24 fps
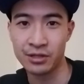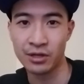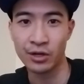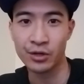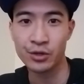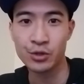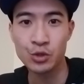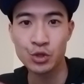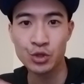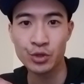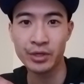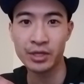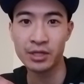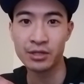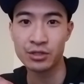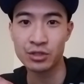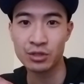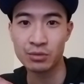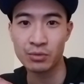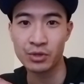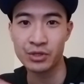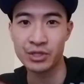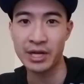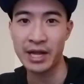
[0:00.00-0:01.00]
Are you drinking
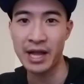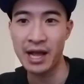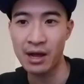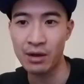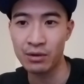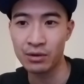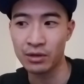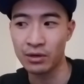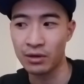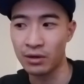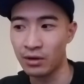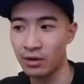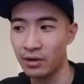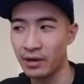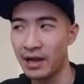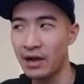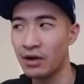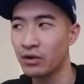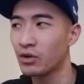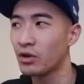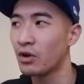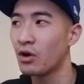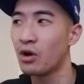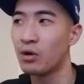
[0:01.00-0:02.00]
too much alcohol?
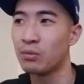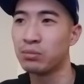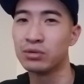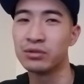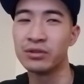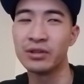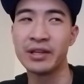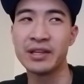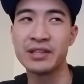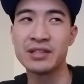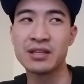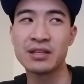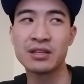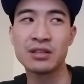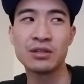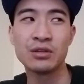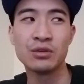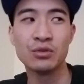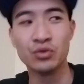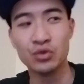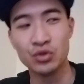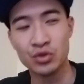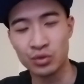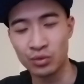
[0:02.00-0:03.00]
Alcohol plays a
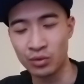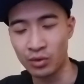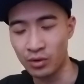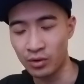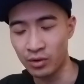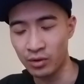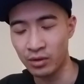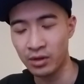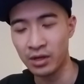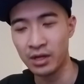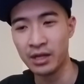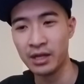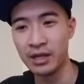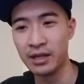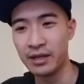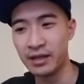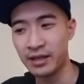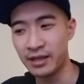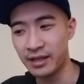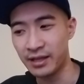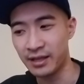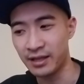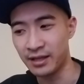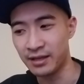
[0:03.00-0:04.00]
huge role
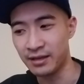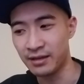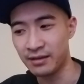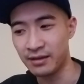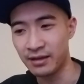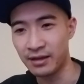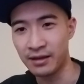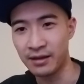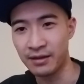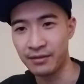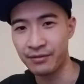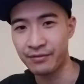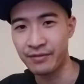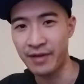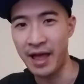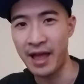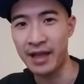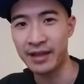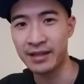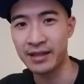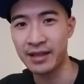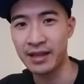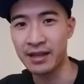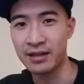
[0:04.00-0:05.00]
in
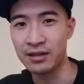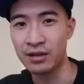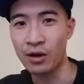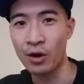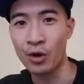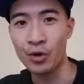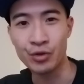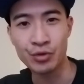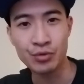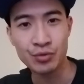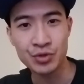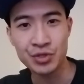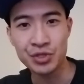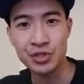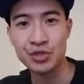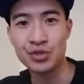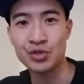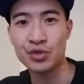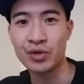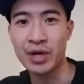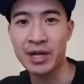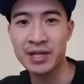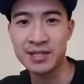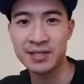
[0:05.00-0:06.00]
fat gain. Are you
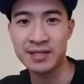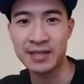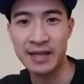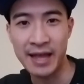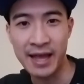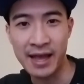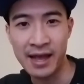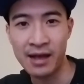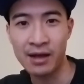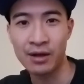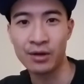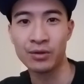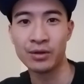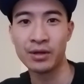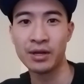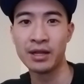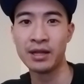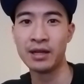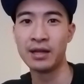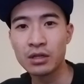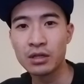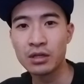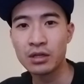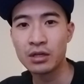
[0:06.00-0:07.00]
stressed out?
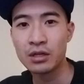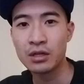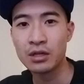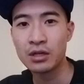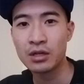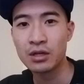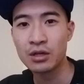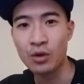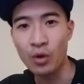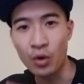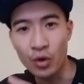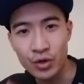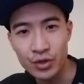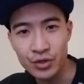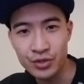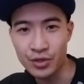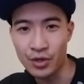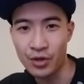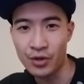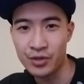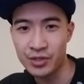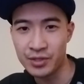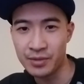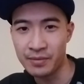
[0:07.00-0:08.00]

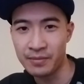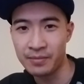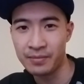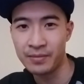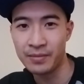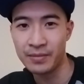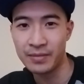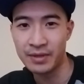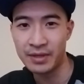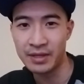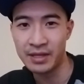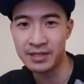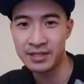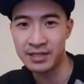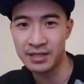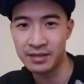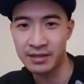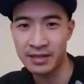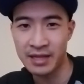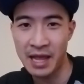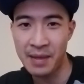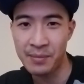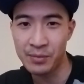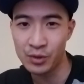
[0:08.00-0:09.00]
Cortisol is a
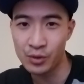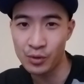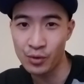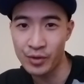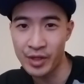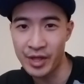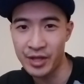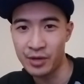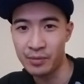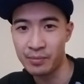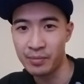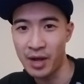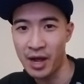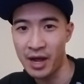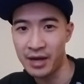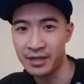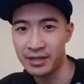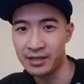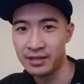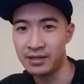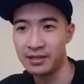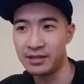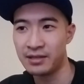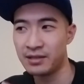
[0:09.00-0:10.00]
chemical that your
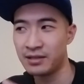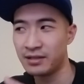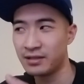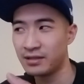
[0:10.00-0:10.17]
body